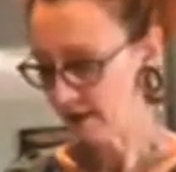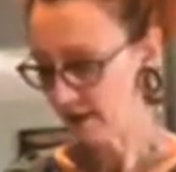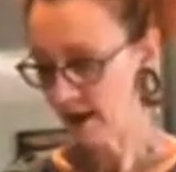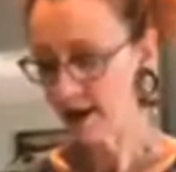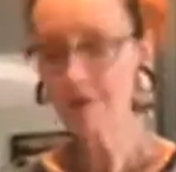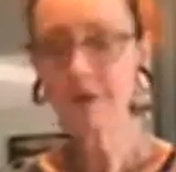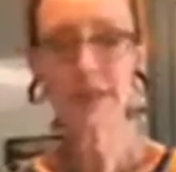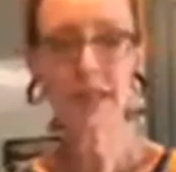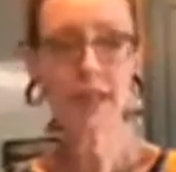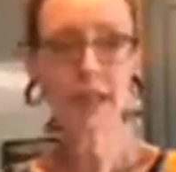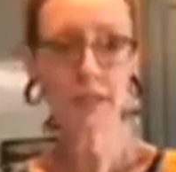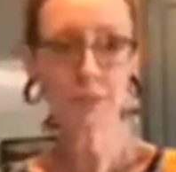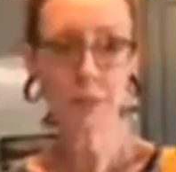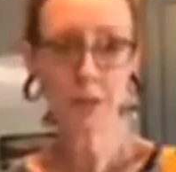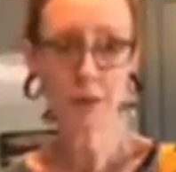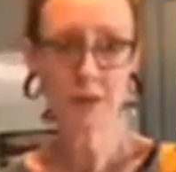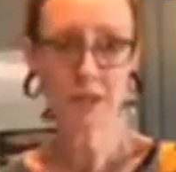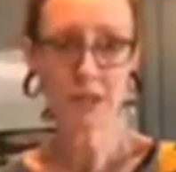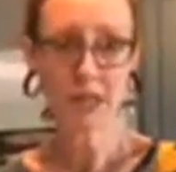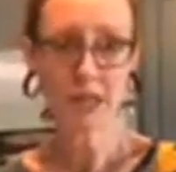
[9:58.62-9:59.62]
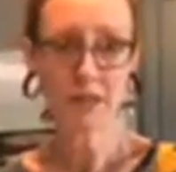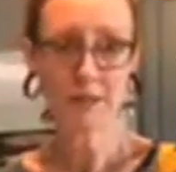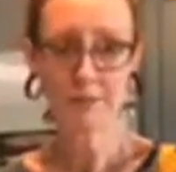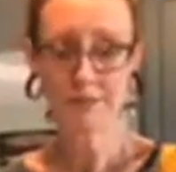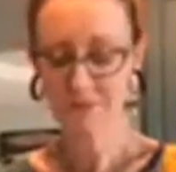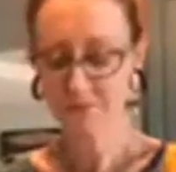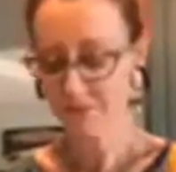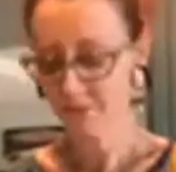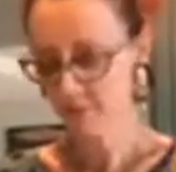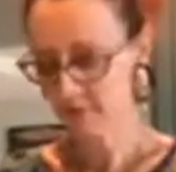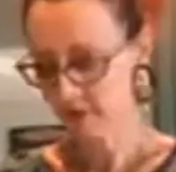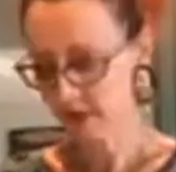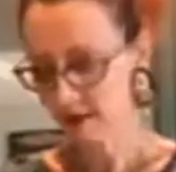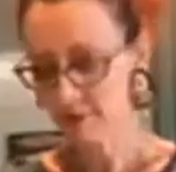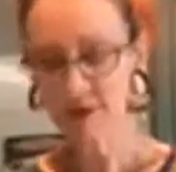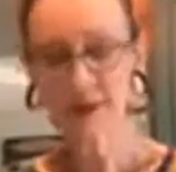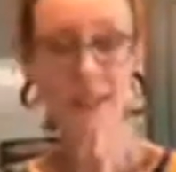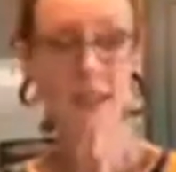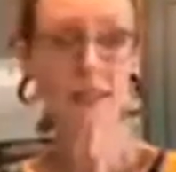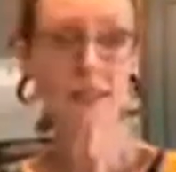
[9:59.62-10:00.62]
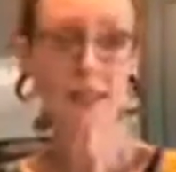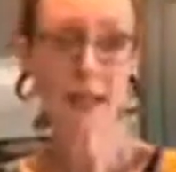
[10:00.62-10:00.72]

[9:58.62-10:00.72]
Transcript: everything is protein, everything is